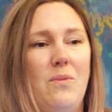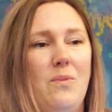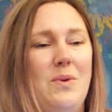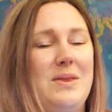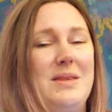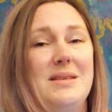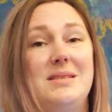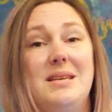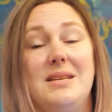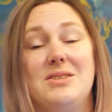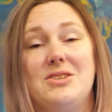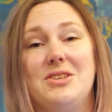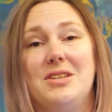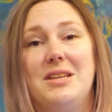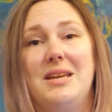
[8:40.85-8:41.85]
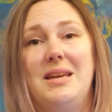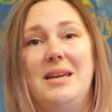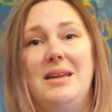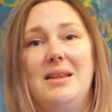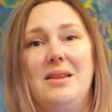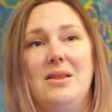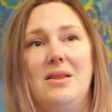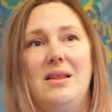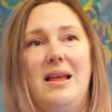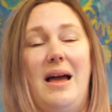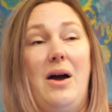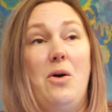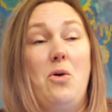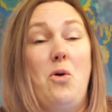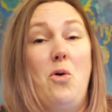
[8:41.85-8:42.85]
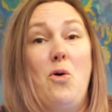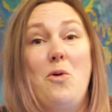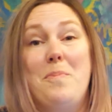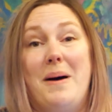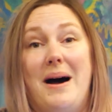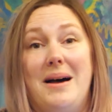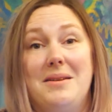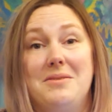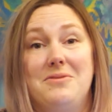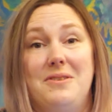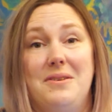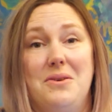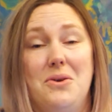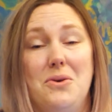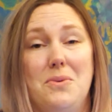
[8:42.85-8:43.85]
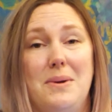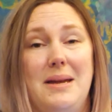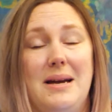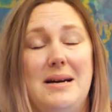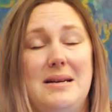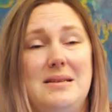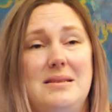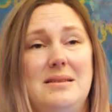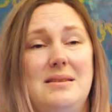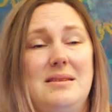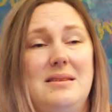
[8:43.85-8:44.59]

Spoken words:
with essentially our core part of who we are.